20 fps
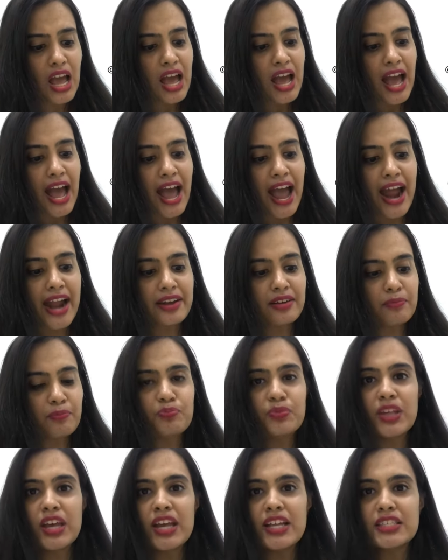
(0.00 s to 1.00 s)
And
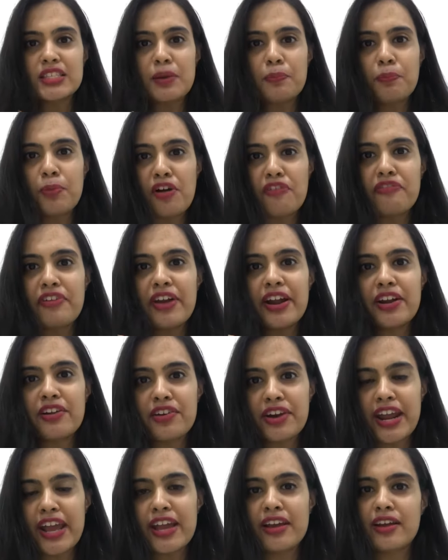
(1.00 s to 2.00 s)
it's a perfect
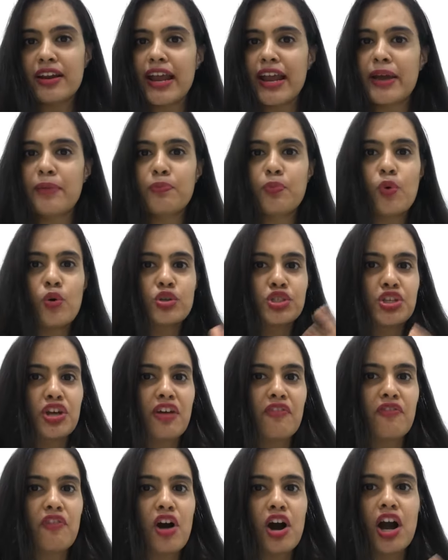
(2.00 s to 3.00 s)
drink like post your
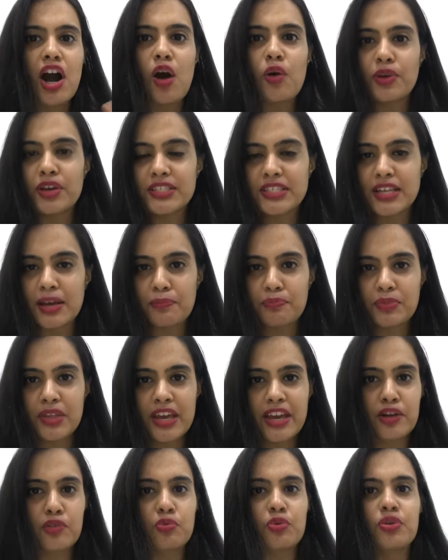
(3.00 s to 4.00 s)
workout or something.
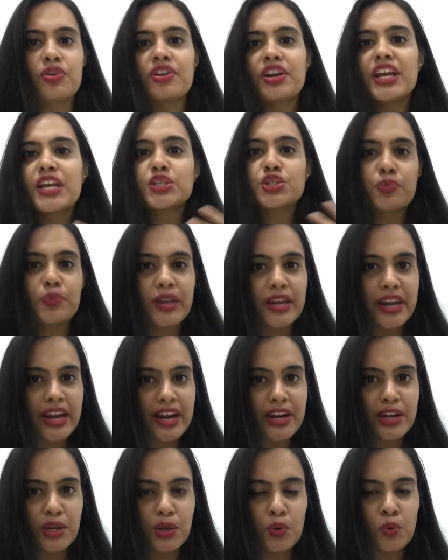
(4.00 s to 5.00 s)
It would
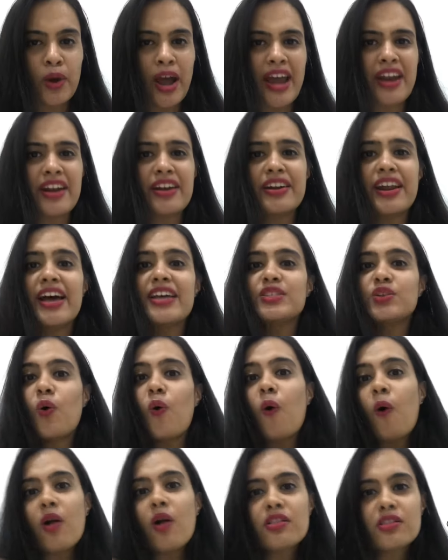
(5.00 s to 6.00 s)
rejuvenate you and it has
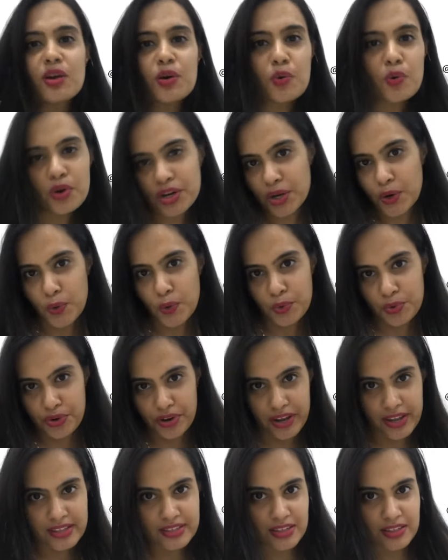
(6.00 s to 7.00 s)
all the good
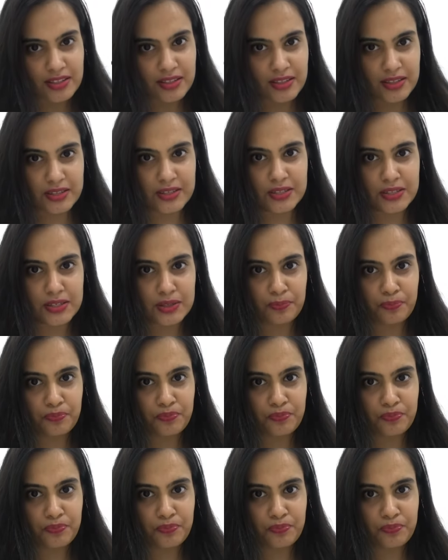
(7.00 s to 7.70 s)
nutrients in this.